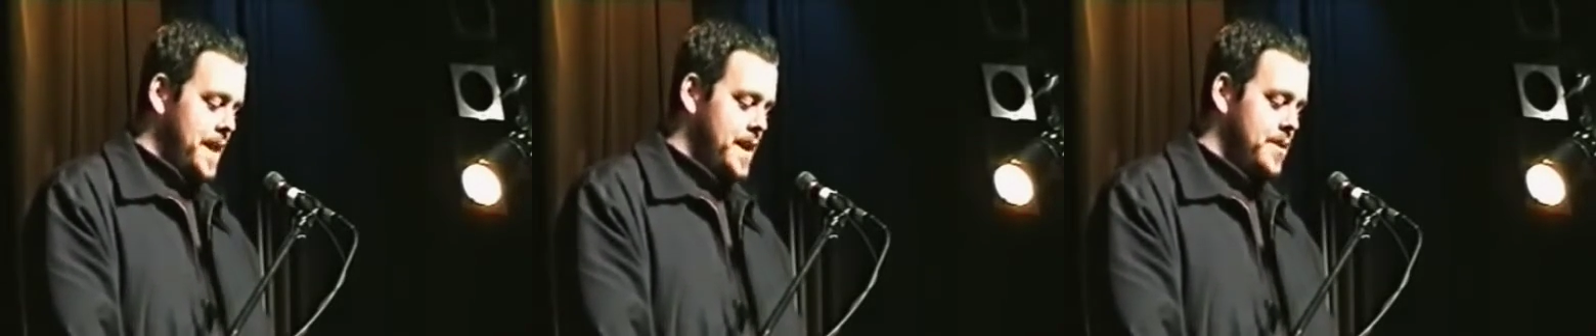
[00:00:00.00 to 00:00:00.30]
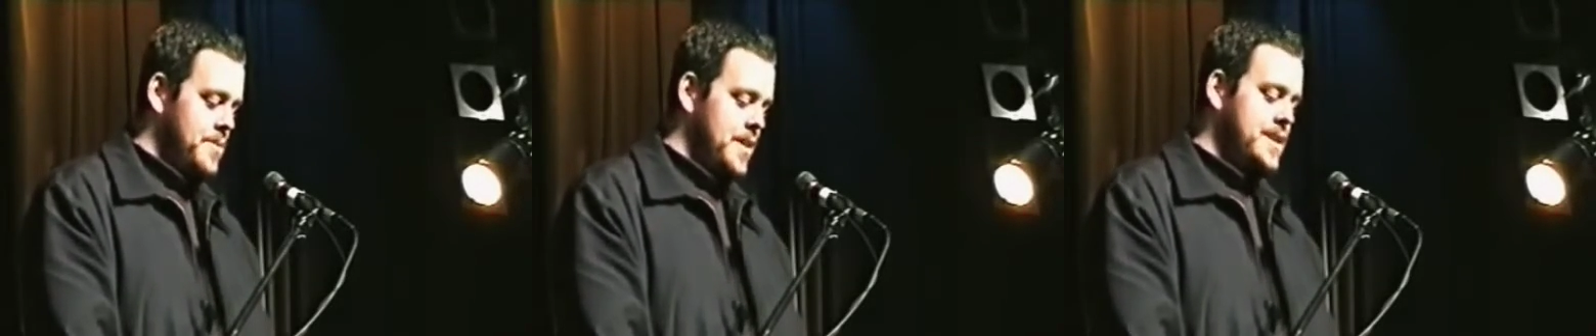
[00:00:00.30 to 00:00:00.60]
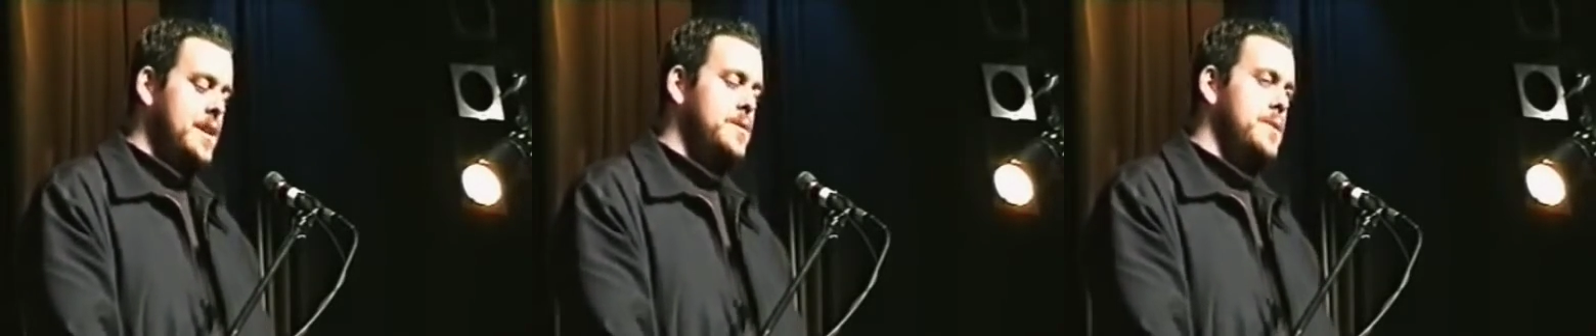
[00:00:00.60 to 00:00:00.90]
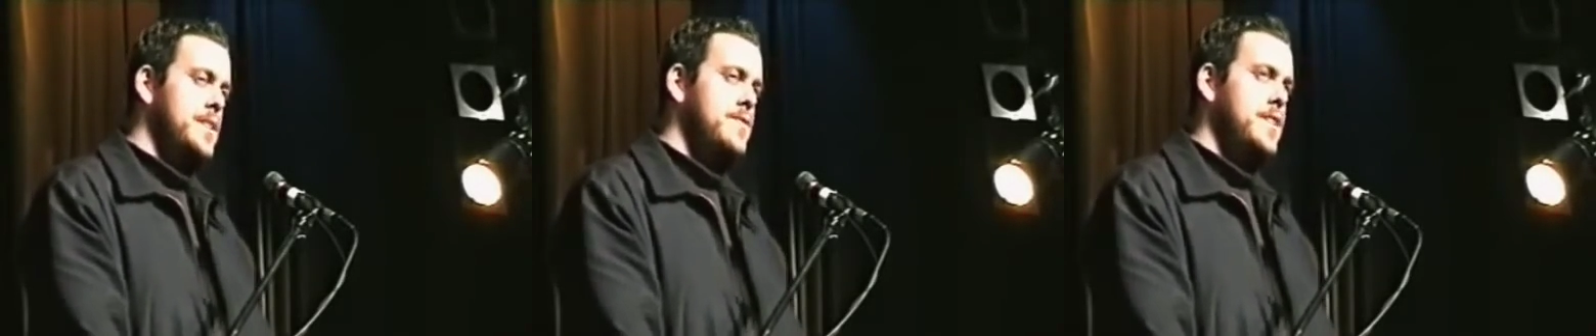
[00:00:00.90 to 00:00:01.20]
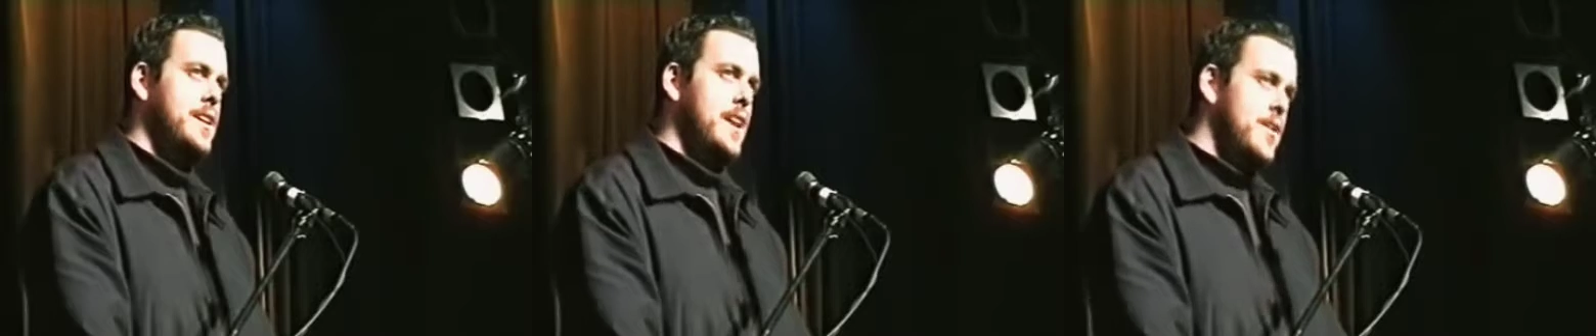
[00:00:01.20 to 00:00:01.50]
and they seem to be
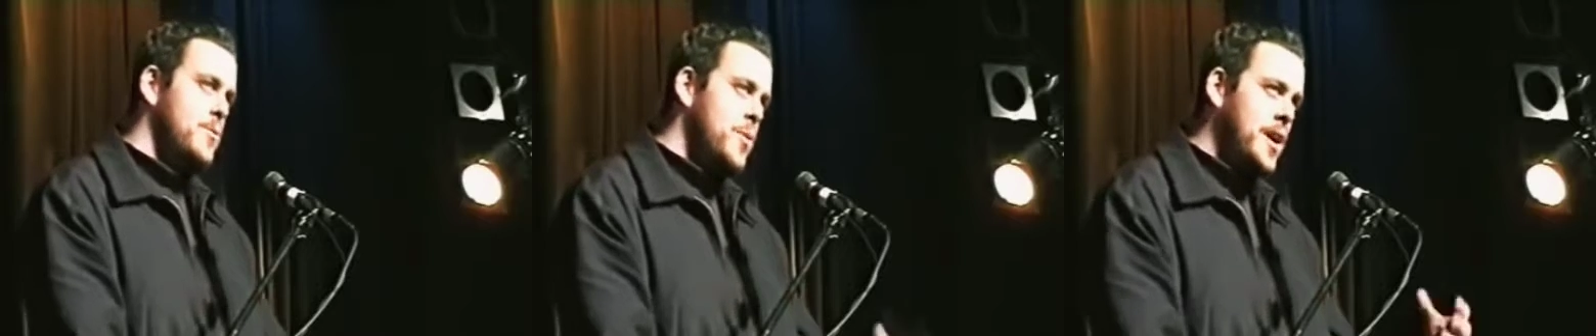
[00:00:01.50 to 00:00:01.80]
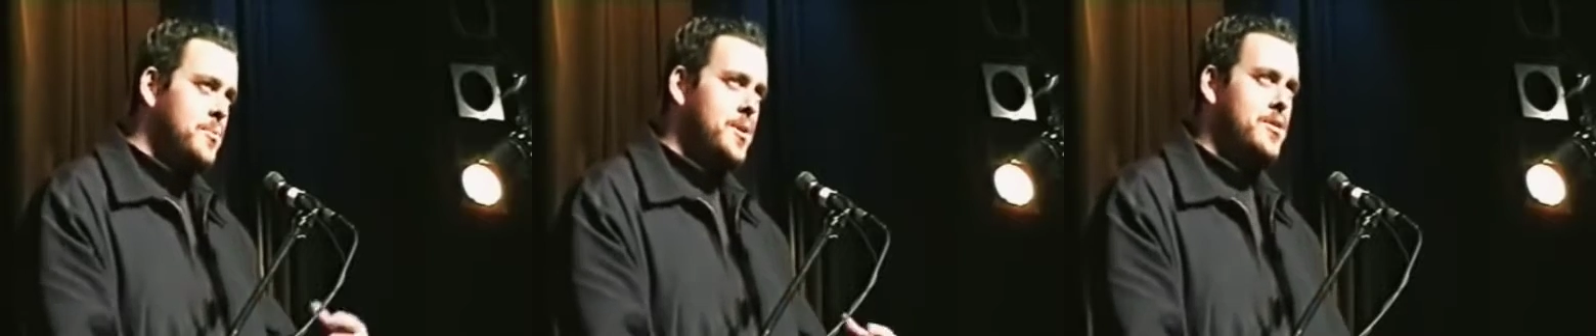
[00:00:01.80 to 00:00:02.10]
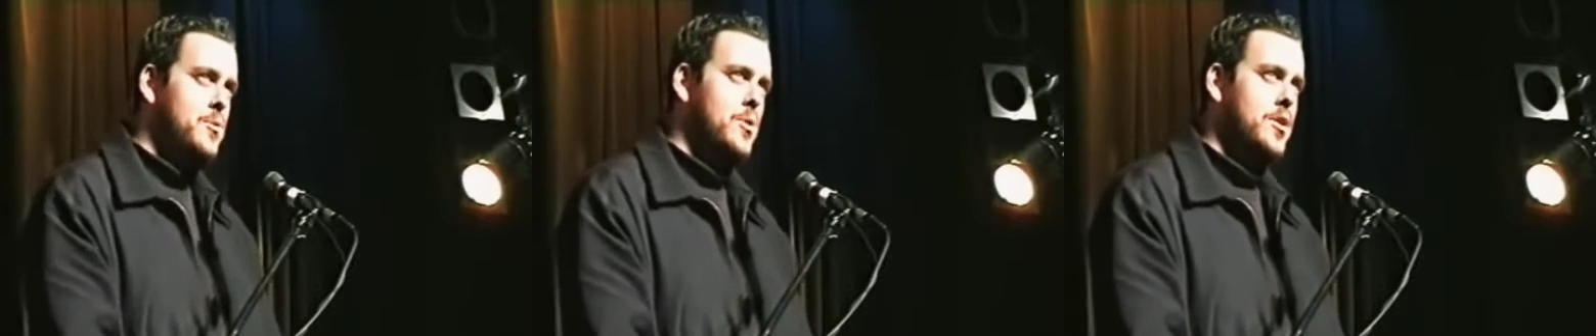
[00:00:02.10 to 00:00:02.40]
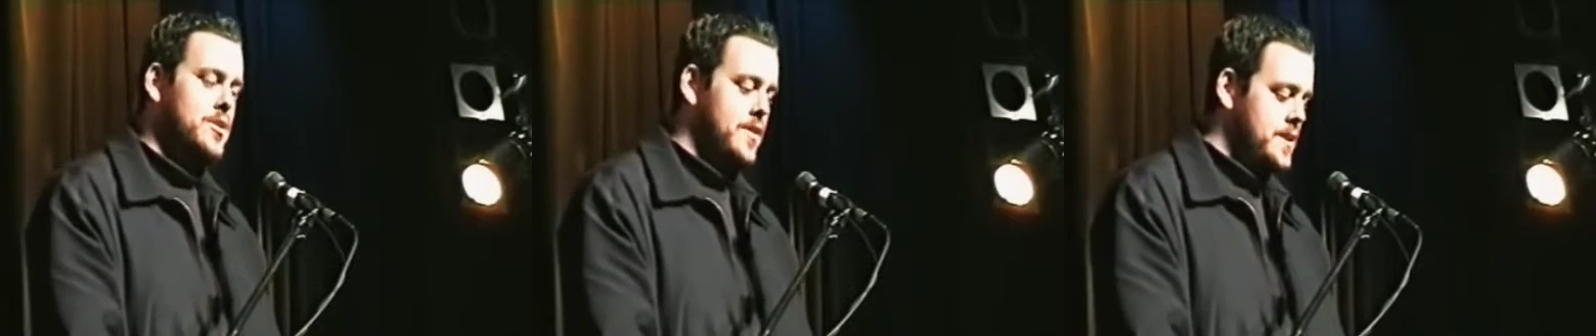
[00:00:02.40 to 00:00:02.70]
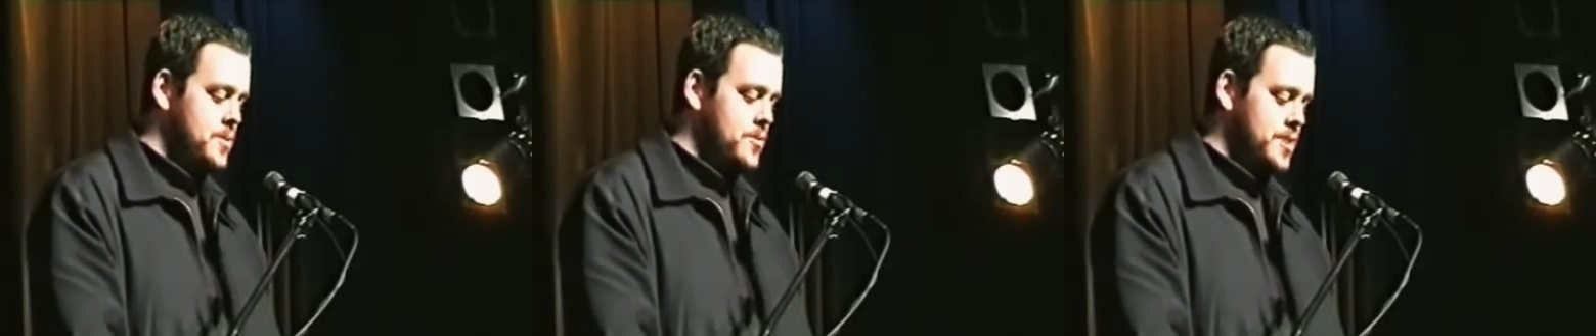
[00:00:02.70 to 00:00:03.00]
living one with the world, and
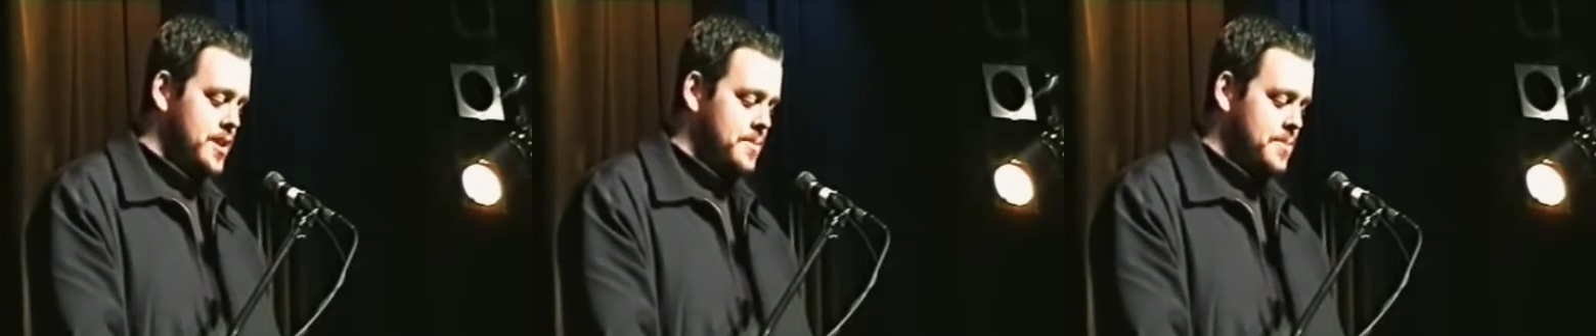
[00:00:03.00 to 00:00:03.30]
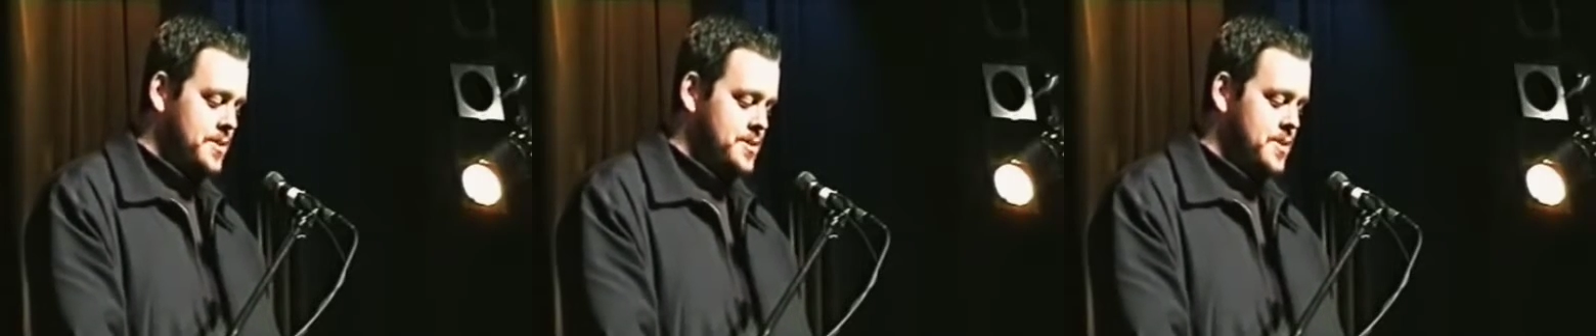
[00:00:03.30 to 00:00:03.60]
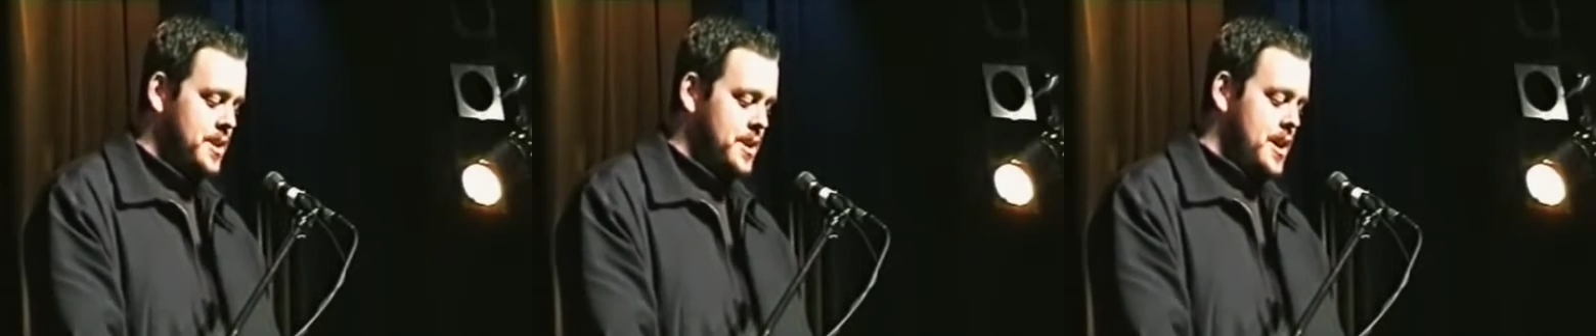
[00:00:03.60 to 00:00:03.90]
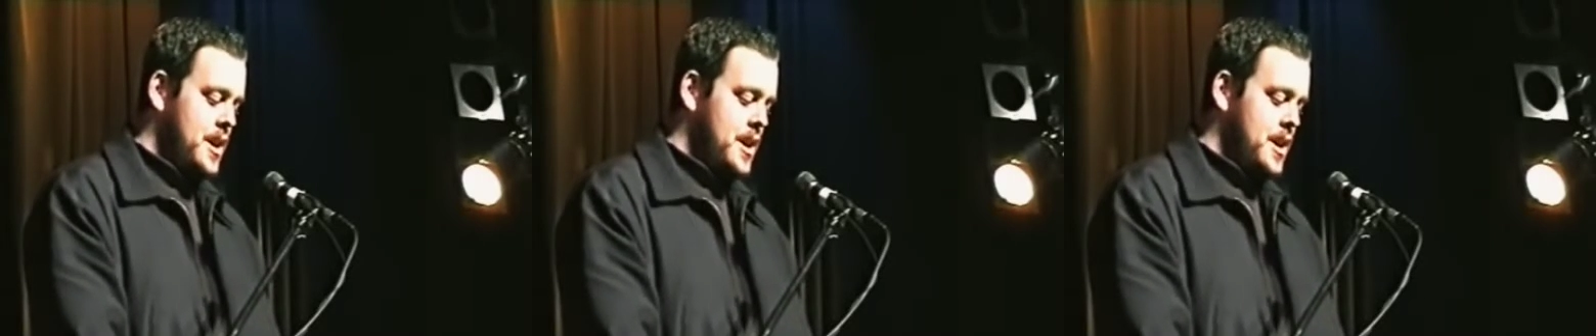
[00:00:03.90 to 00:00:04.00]
that's what really appealed to me.